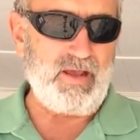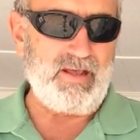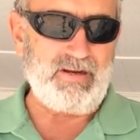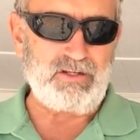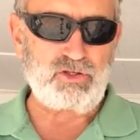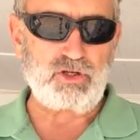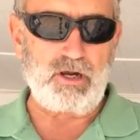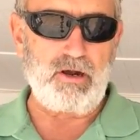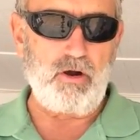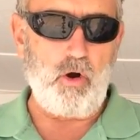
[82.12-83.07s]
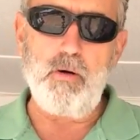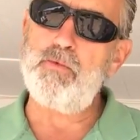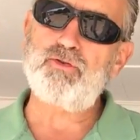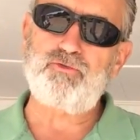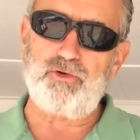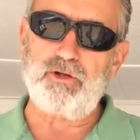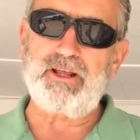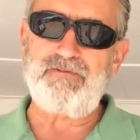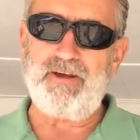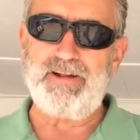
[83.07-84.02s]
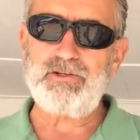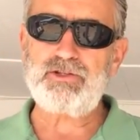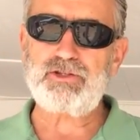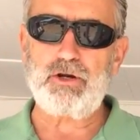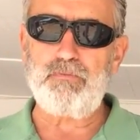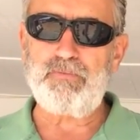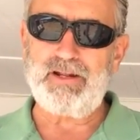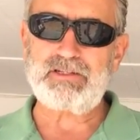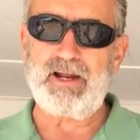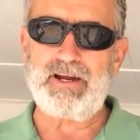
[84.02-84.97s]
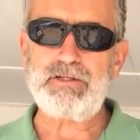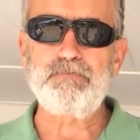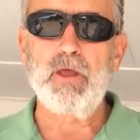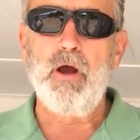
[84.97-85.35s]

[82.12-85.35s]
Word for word: and it's uh, almost fully fenced, so that's nice.